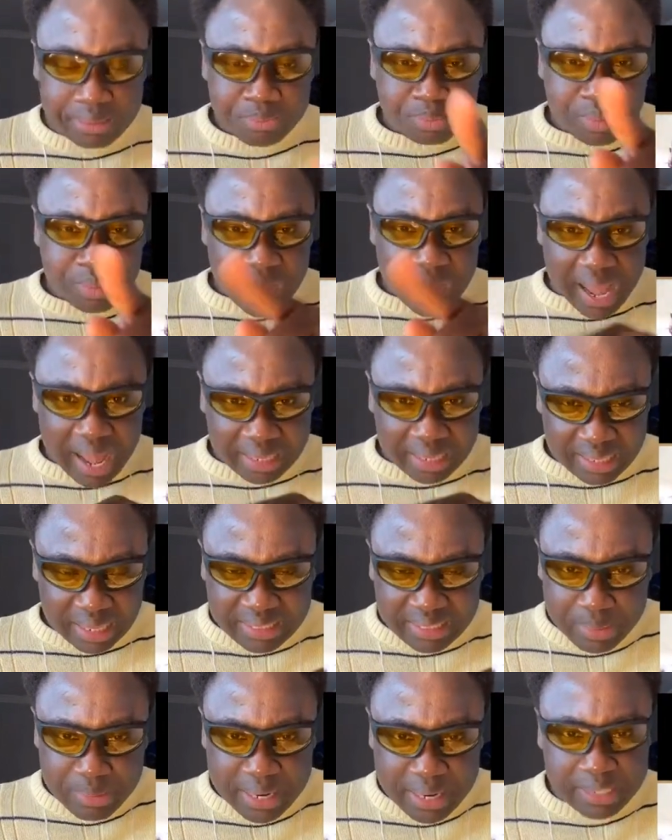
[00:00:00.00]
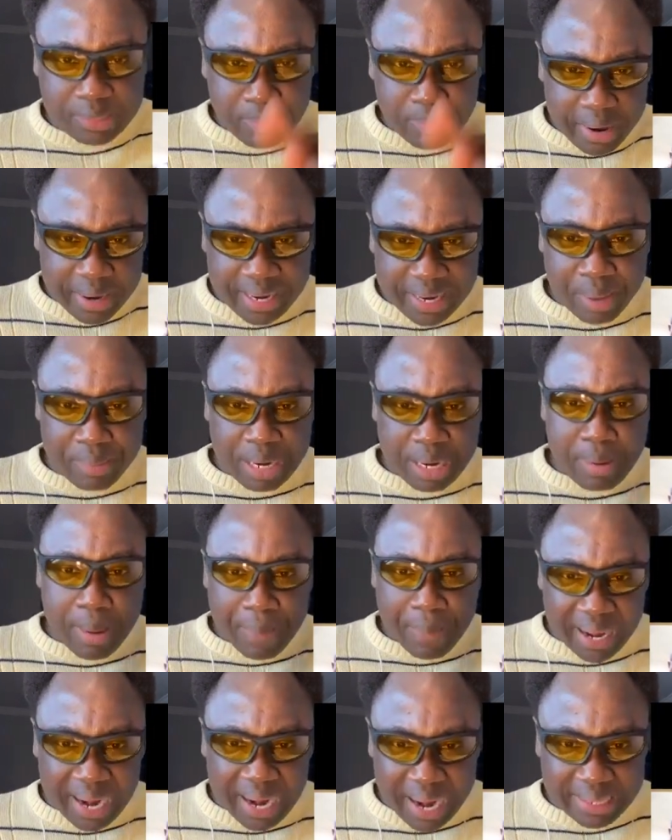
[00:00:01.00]
30 minutes break, and I'm a name of
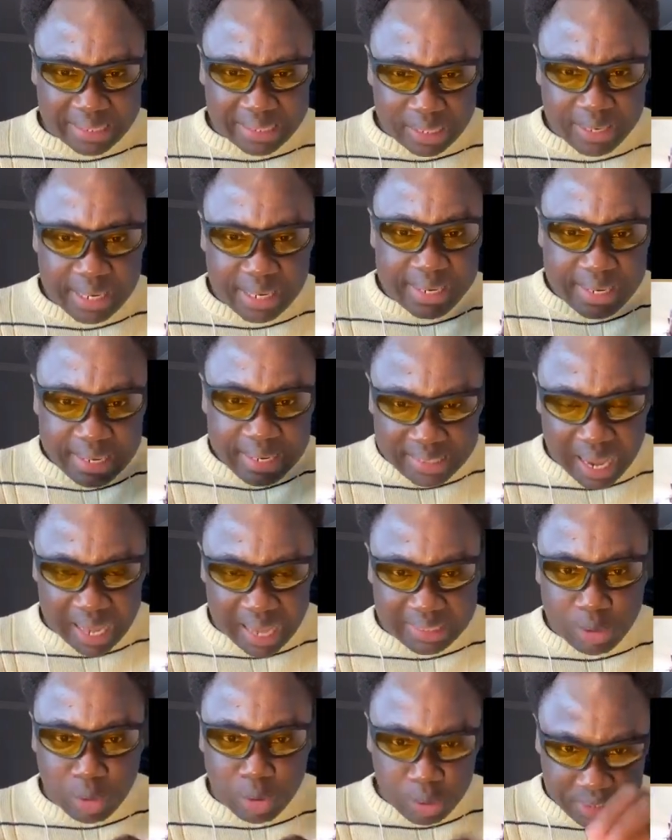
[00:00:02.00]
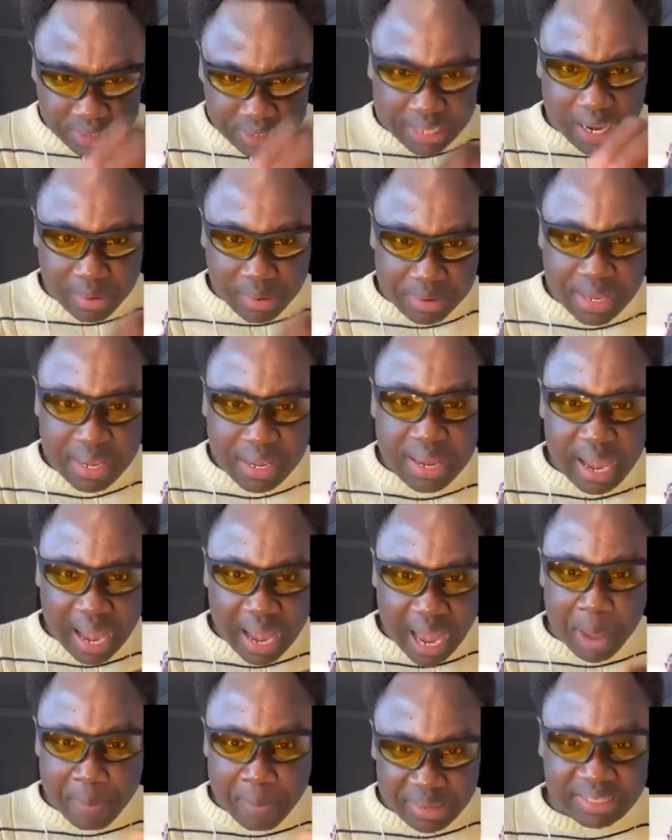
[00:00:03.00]
panelists, may discuss it on Sikabi. I
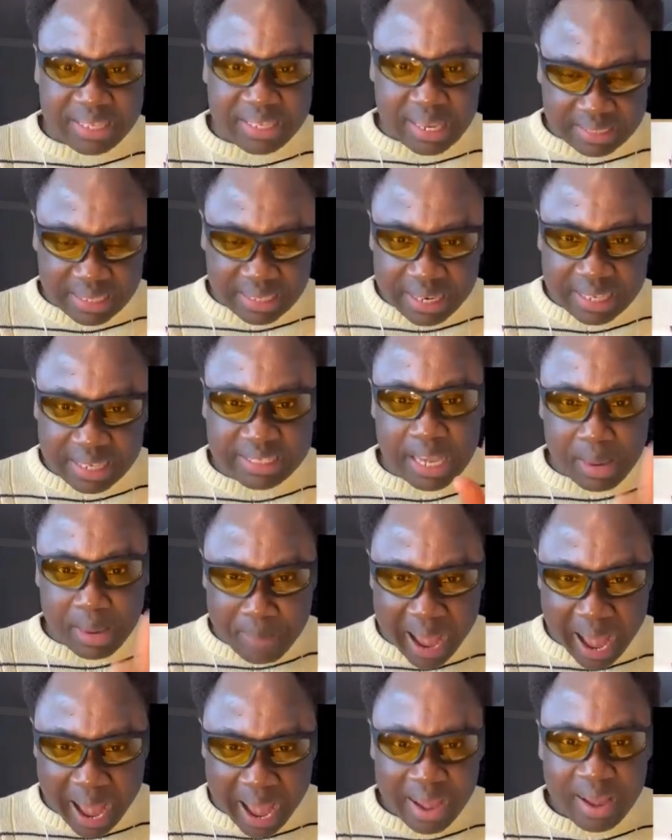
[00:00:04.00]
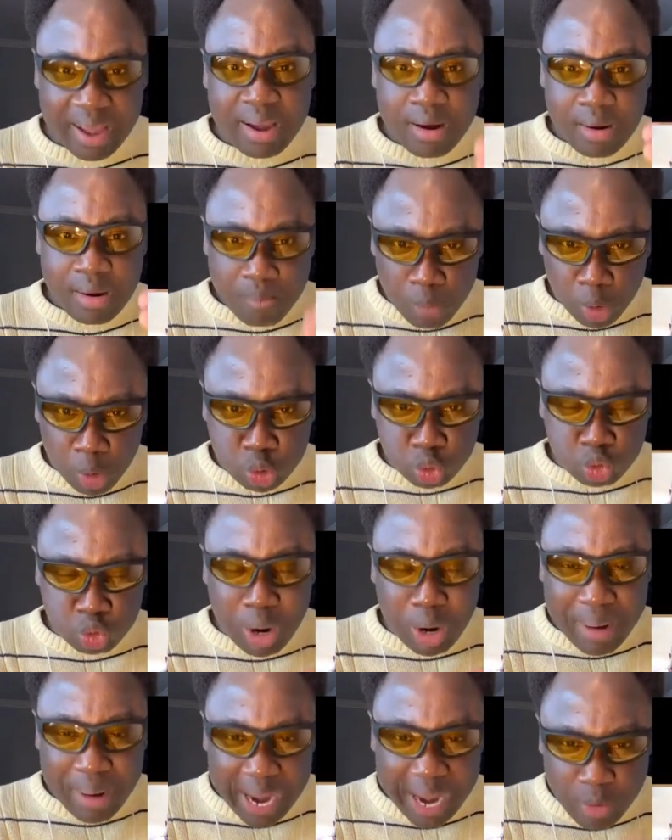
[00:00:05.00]
press your Sandy to your bar. Most of
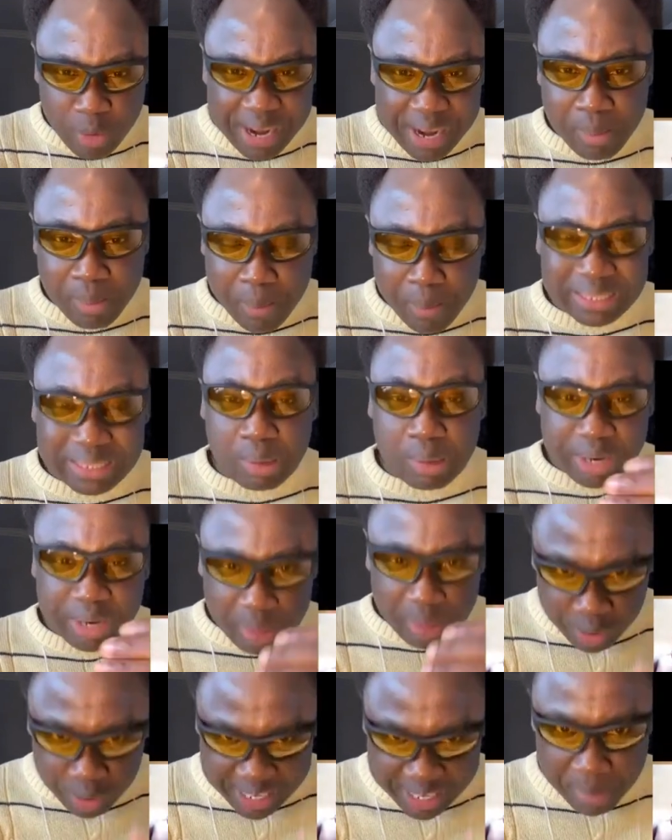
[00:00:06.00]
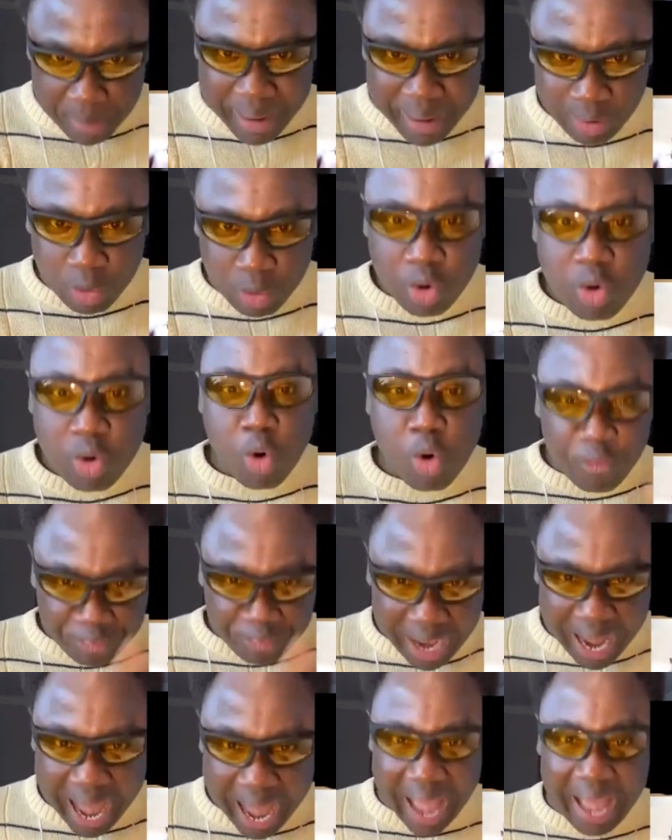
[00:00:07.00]
my already, I'm opposed to Modi Modiano,
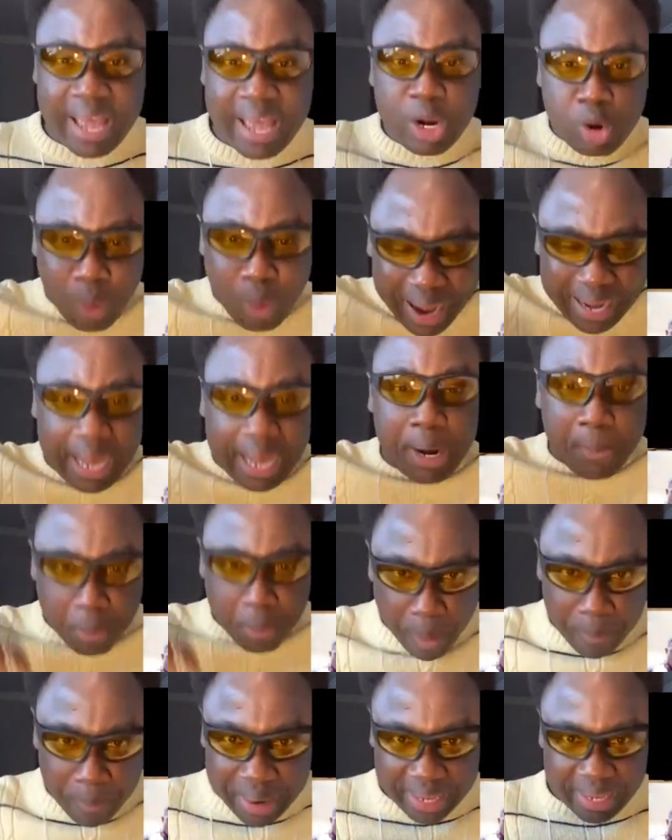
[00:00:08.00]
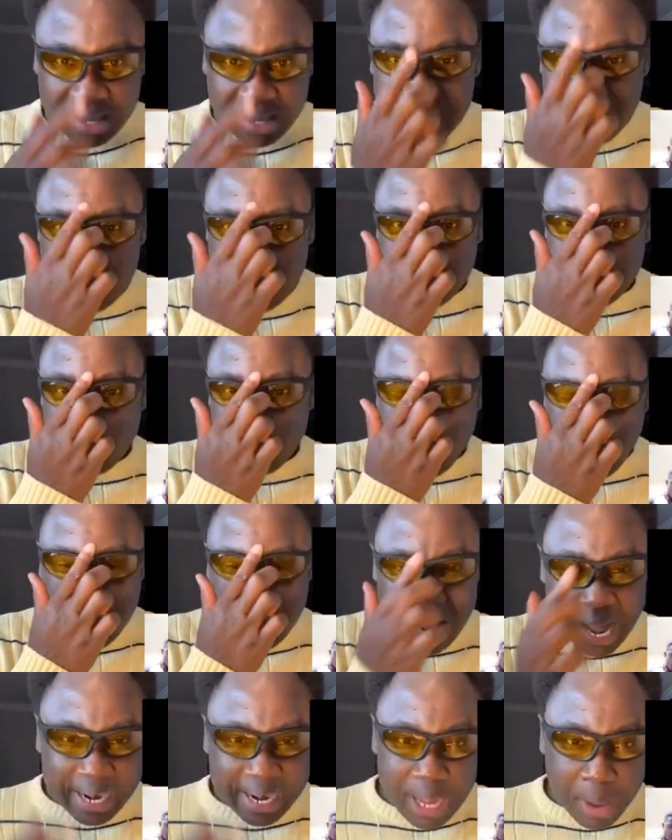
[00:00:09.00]
Ofra, no one can republic. You go
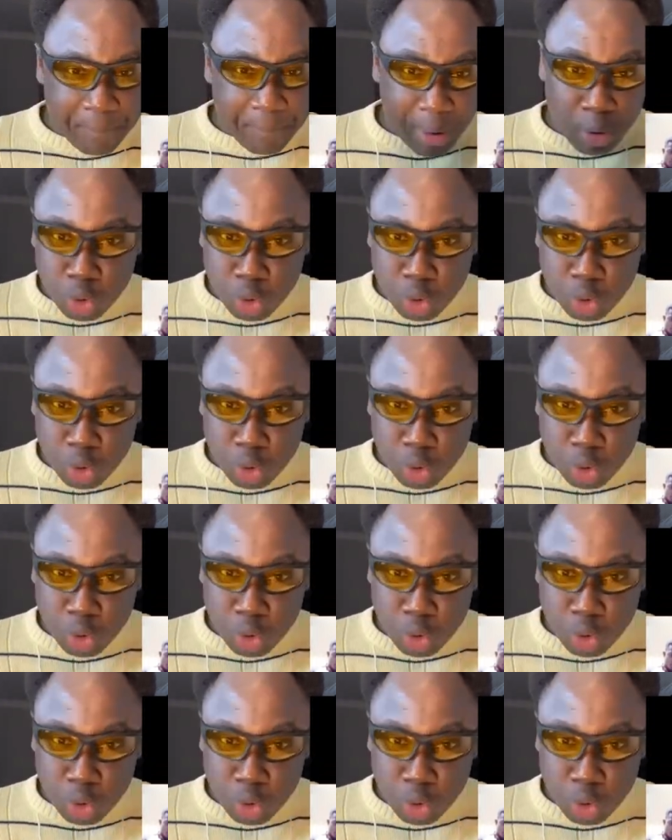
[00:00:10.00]
ahead, you're a